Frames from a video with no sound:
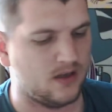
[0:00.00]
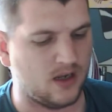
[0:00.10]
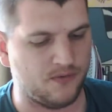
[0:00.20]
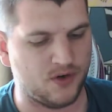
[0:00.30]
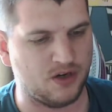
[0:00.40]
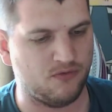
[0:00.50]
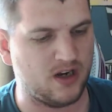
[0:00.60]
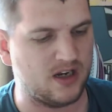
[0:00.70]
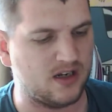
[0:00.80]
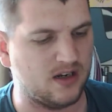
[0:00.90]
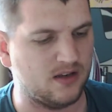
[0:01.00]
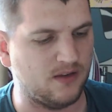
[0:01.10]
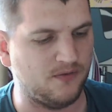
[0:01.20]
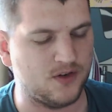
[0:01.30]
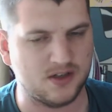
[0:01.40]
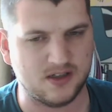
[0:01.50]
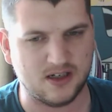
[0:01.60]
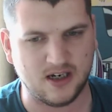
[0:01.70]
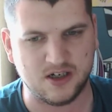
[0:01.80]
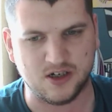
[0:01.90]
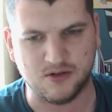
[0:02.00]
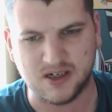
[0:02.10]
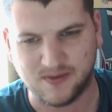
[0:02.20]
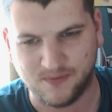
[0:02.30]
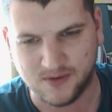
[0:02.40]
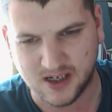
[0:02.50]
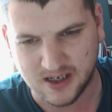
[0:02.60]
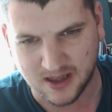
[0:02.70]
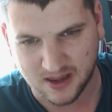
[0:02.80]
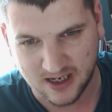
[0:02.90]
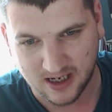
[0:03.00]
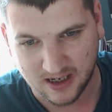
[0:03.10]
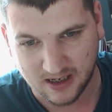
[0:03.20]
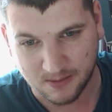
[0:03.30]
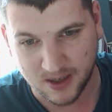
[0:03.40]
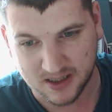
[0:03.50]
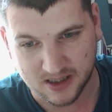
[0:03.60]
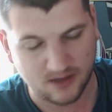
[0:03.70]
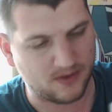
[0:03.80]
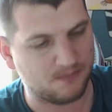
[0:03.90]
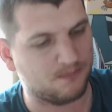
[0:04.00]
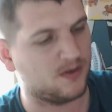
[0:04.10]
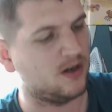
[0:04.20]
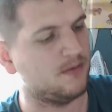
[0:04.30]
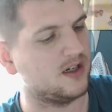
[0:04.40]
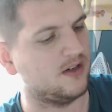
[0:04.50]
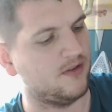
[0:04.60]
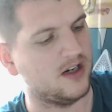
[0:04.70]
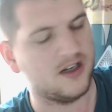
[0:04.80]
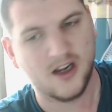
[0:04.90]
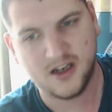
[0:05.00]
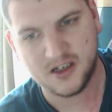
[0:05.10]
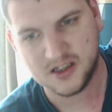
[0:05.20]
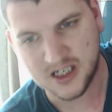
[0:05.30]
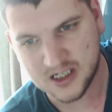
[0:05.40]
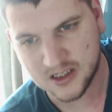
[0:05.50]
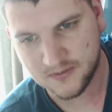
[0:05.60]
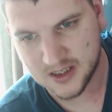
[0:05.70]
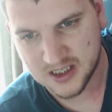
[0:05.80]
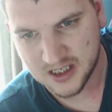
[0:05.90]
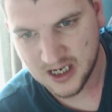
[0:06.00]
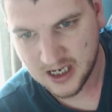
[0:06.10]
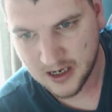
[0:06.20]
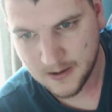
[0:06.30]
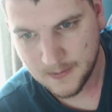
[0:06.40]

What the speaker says: I've only read the first issue. It's fucking thick compared to the other comics I've read. Season of the Snake.